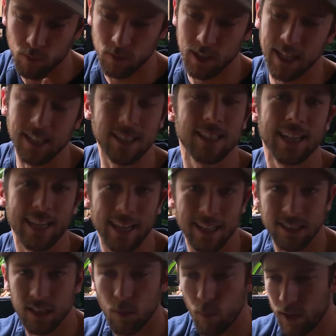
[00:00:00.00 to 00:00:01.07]
insulate it in
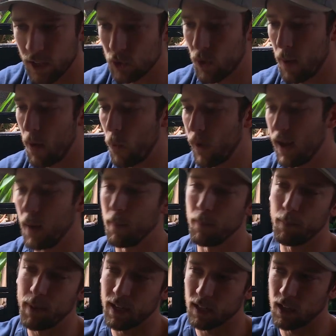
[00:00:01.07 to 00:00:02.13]
some way. So I went up and
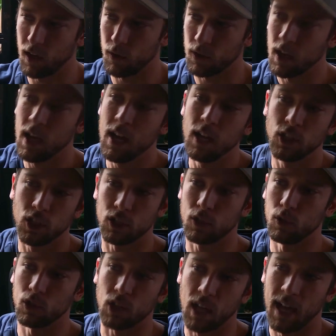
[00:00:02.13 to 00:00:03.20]
picked out just
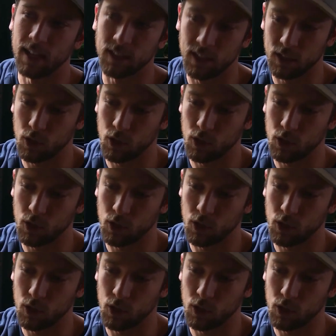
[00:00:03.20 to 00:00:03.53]
those classic